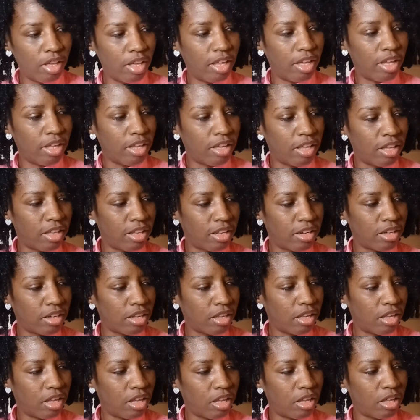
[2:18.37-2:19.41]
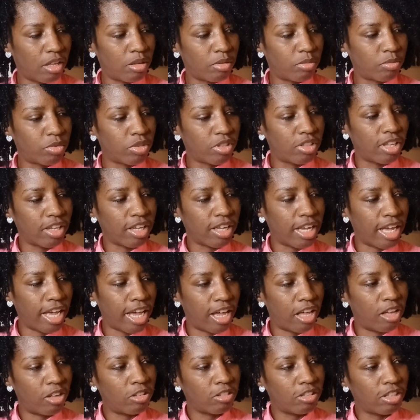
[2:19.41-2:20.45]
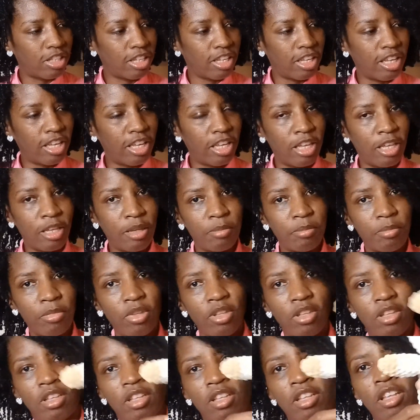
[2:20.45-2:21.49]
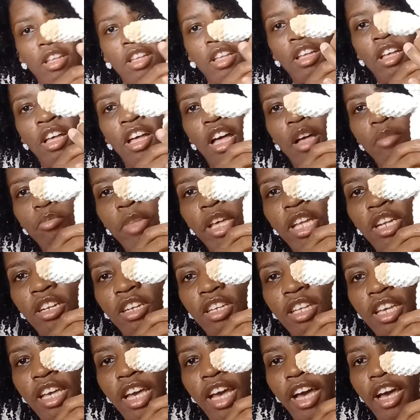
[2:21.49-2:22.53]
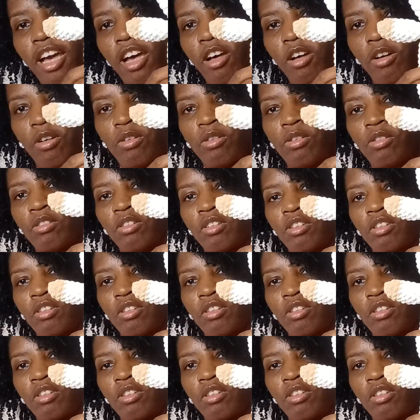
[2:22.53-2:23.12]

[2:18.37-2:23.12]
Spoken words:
And with the cow theme, I made a cow.